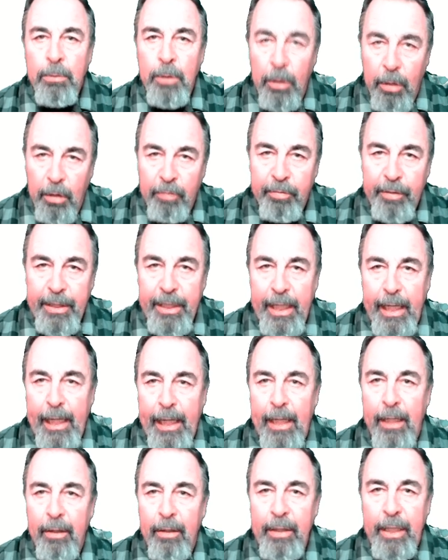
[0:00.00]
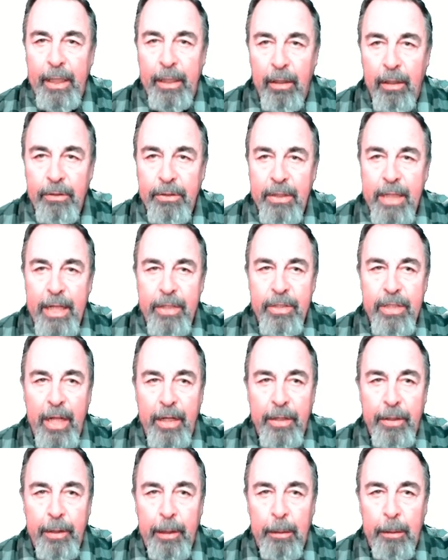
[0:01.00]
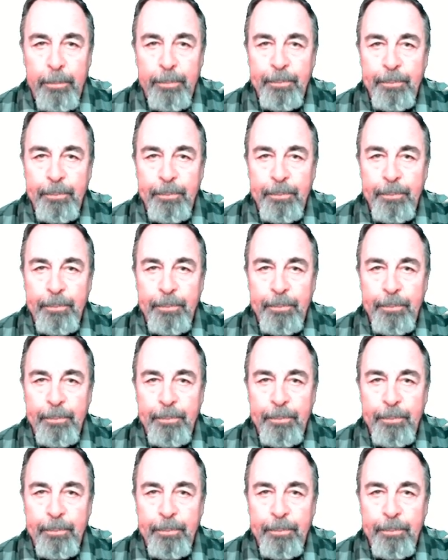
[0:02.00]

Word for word: over the air in our sketch editor.